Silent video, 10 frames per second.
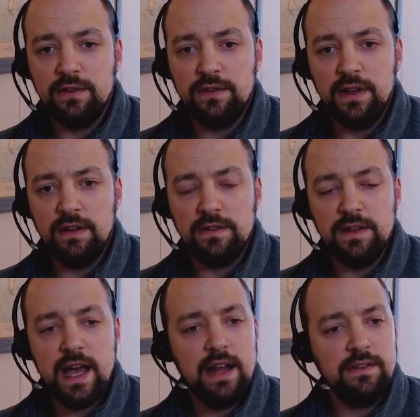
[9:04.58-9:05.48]

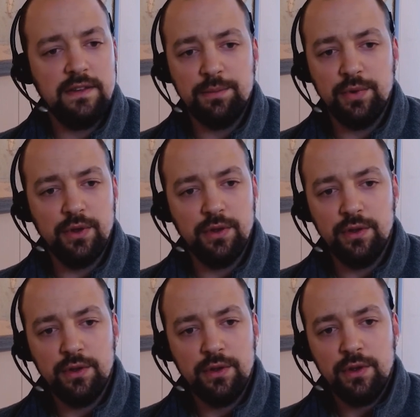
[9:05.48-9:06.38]
it's not a
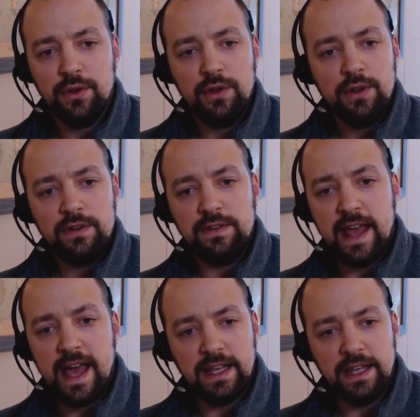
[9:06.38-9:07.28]
simple
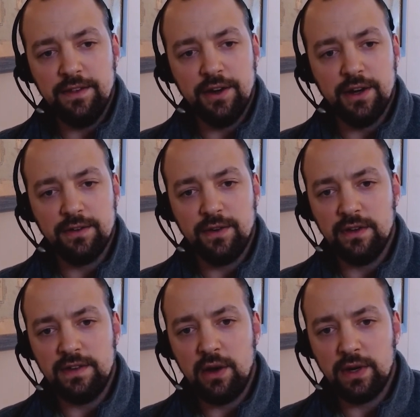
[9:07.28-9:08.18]
stack either as
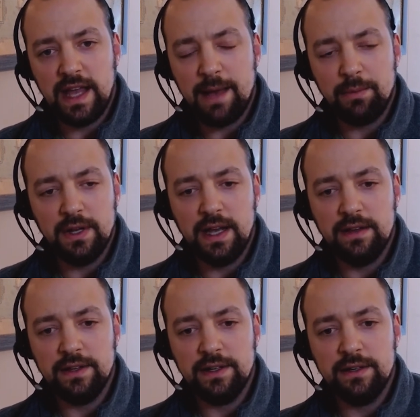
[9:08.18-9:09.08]
far as how we're
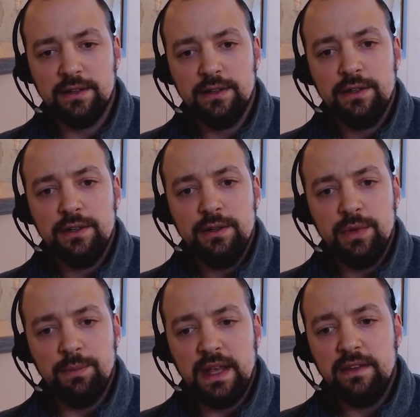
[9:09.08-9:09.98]
capitalizing.
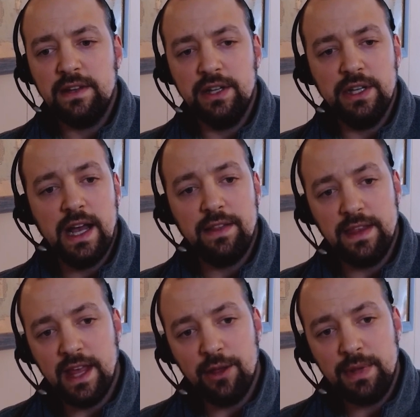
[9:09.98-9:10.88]
But basically you got
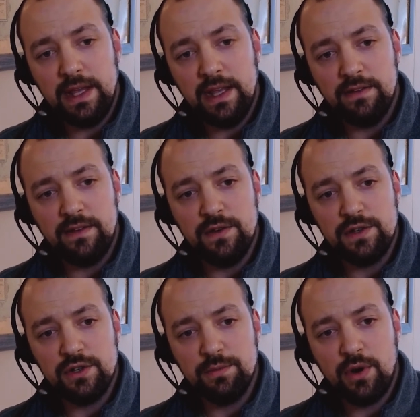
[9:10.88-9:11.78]
the LP
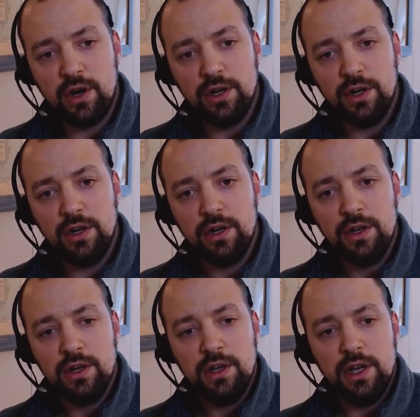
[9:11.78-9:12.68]
institutional partner
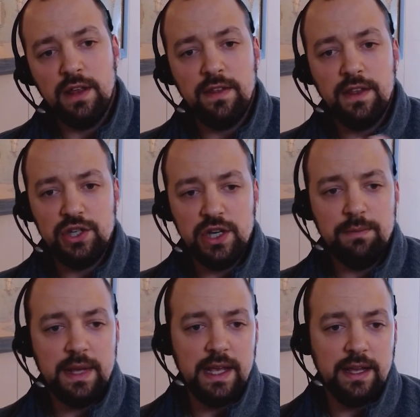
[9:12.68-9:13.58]
and then the
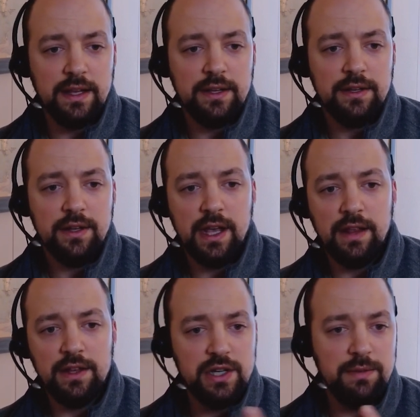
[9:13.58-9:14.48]
GP.
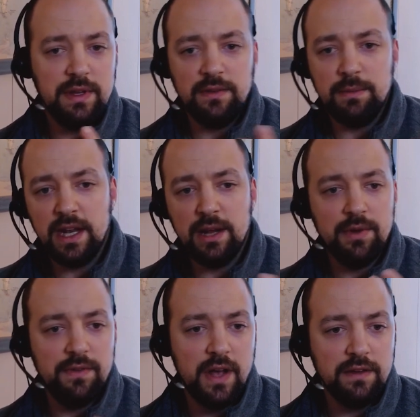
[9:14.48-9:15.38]
And the GP is made up
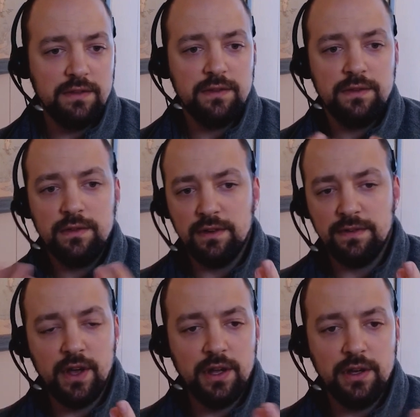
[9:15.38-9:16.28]
of us, our
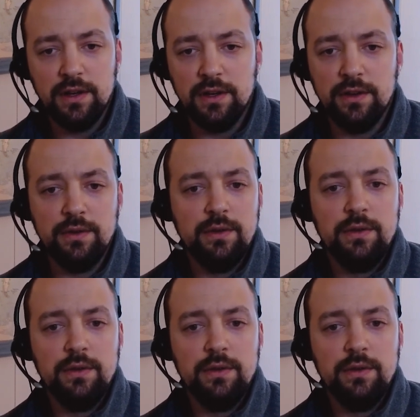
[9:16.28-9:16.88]
fund, and